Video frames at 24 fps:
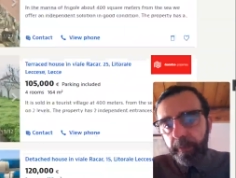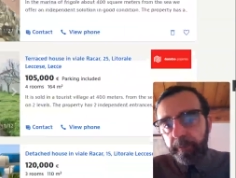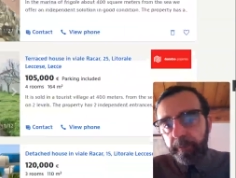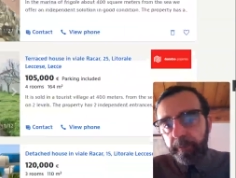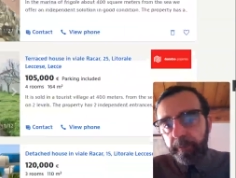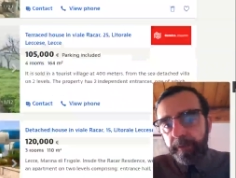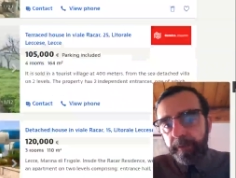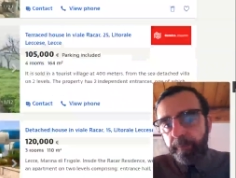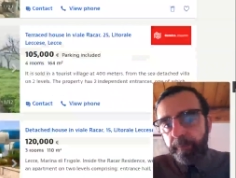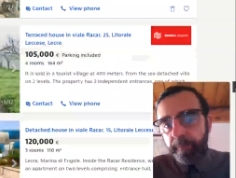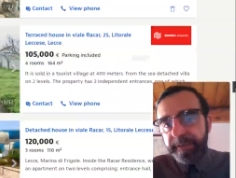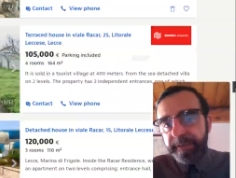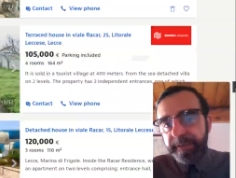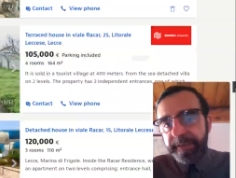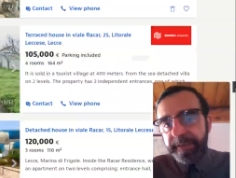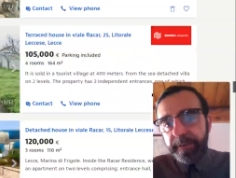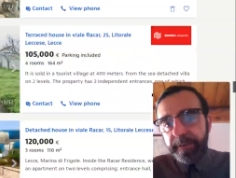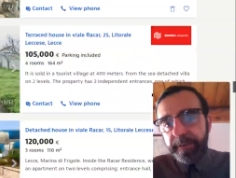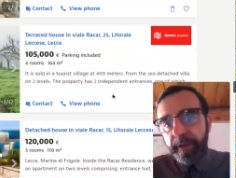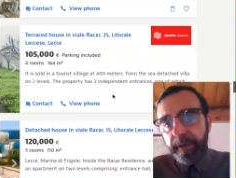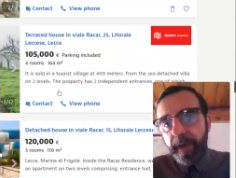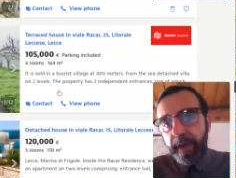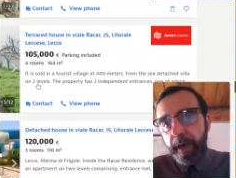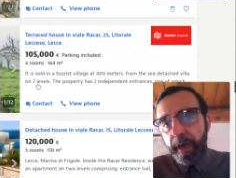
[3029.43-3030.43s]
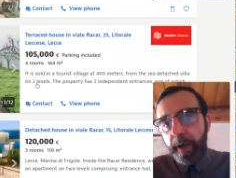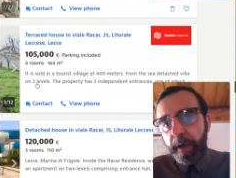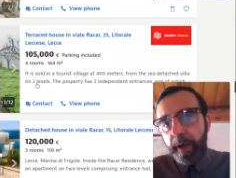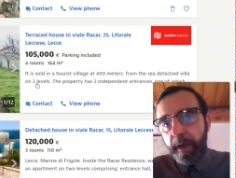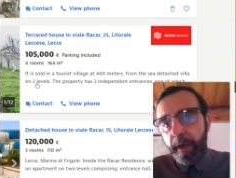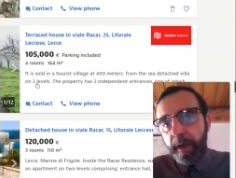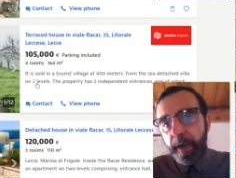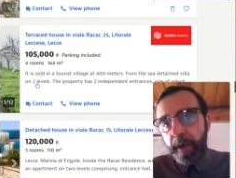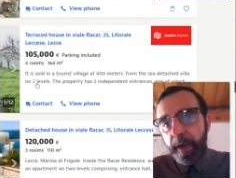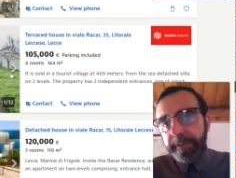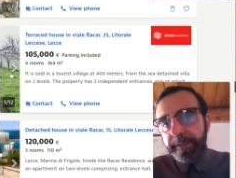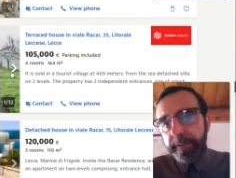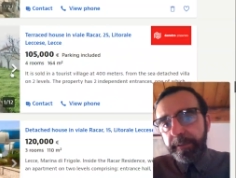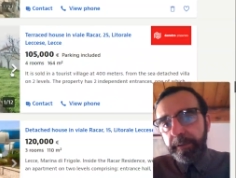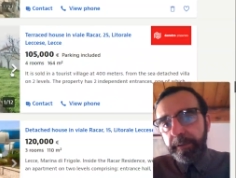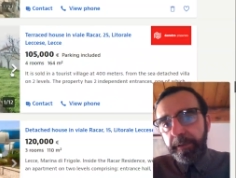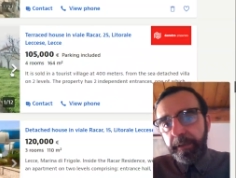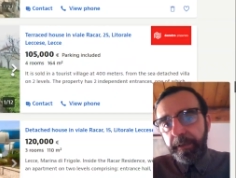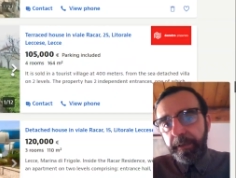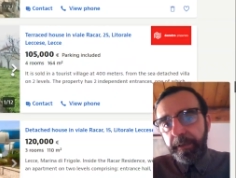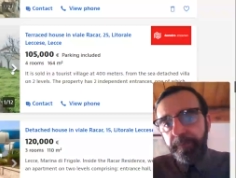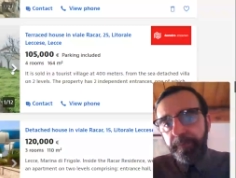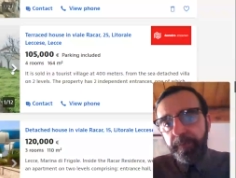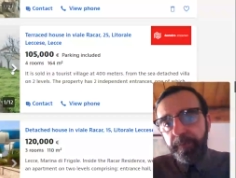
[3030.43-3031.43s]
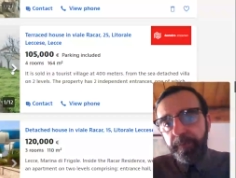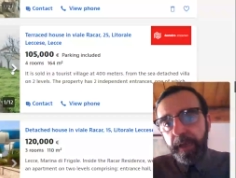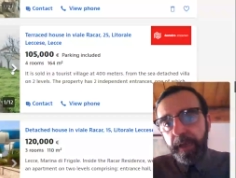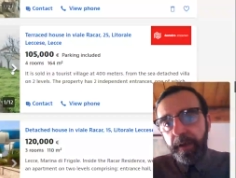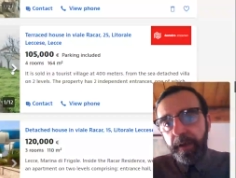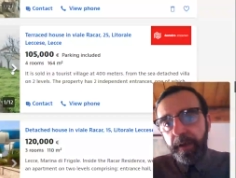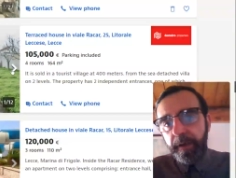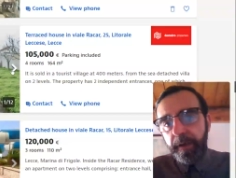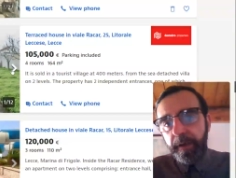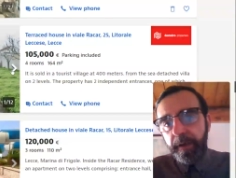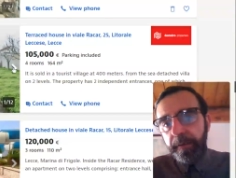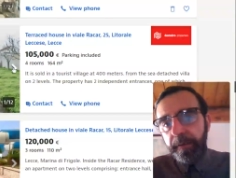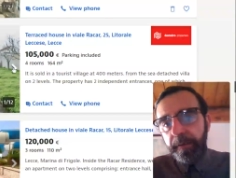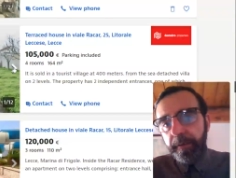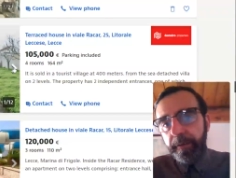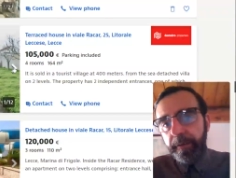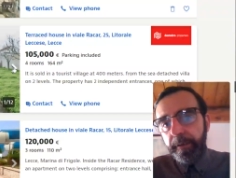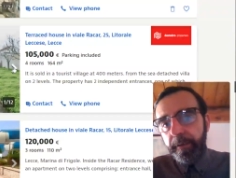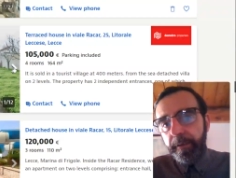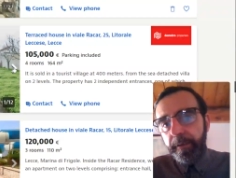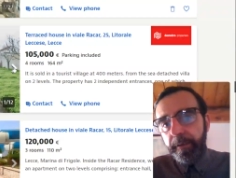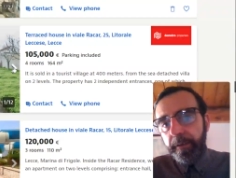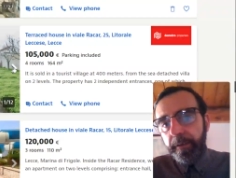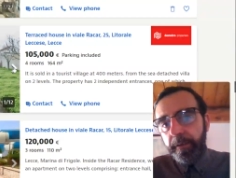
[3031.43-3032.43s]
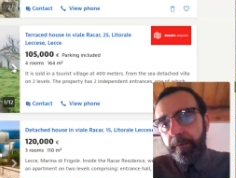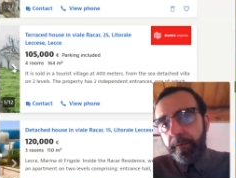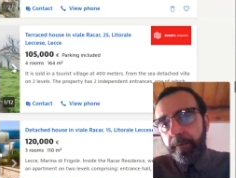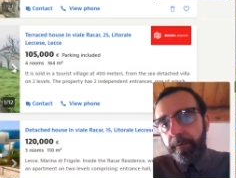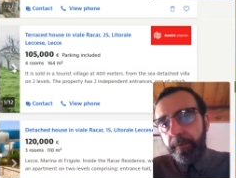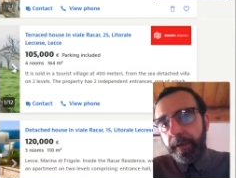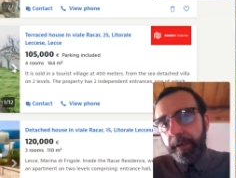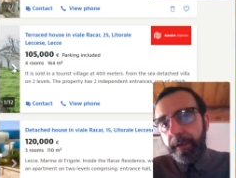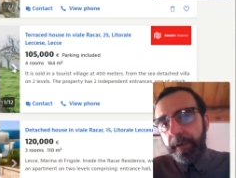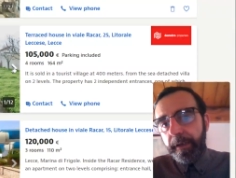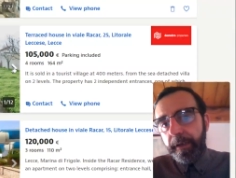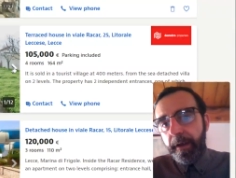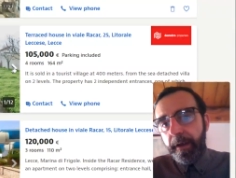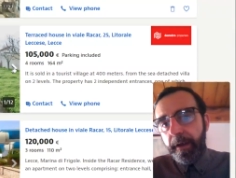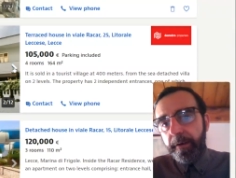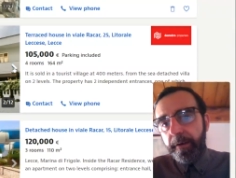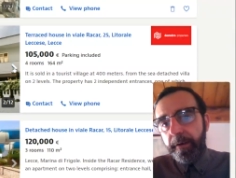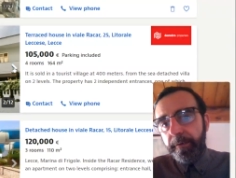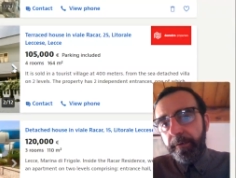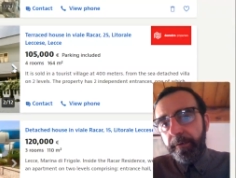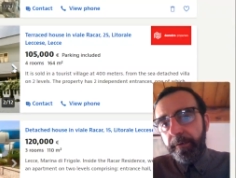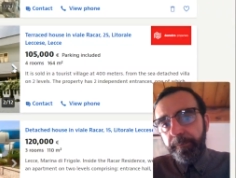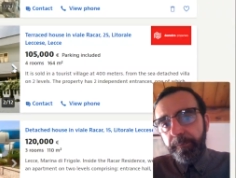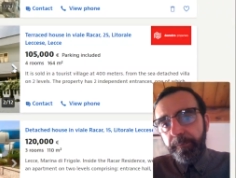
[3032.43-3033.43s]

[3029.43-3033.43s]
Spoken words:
Terraced house in Viale Racar.